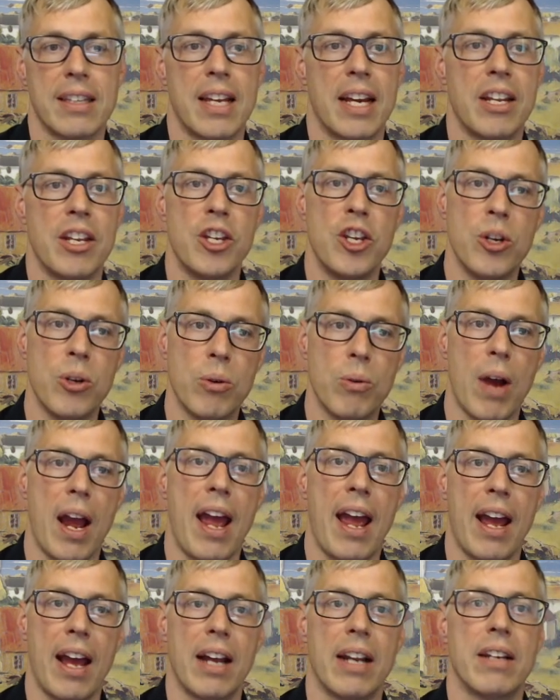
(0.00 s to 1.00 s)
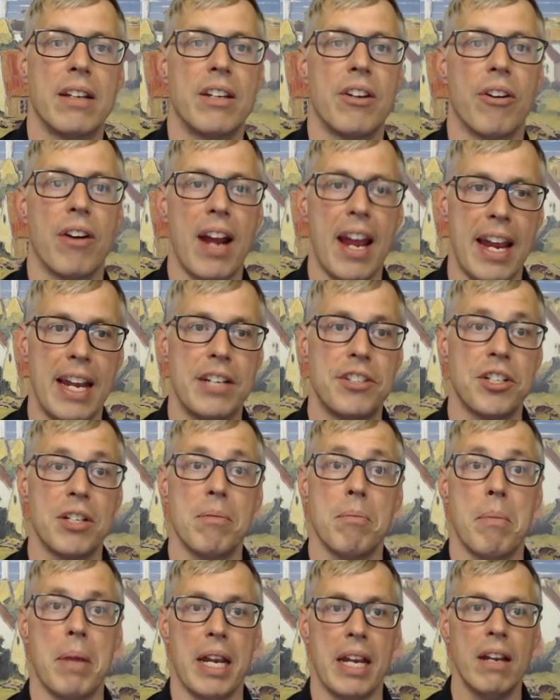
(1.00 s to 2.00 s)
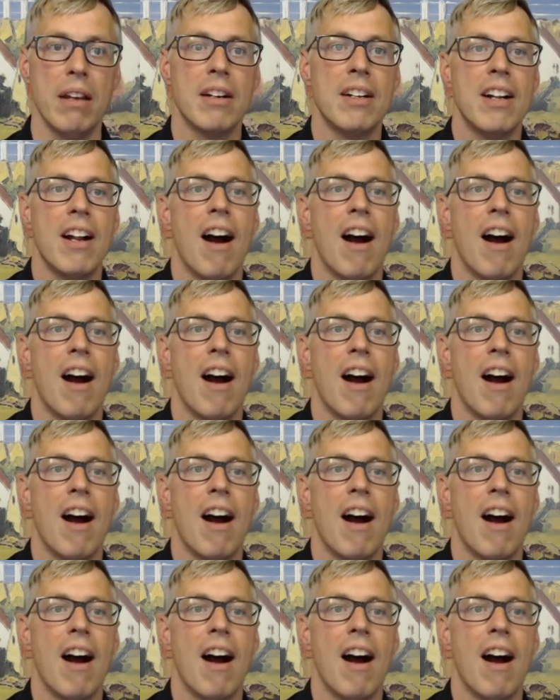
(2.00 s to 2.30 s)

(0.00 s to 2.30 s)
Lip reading: that you and your agent, me,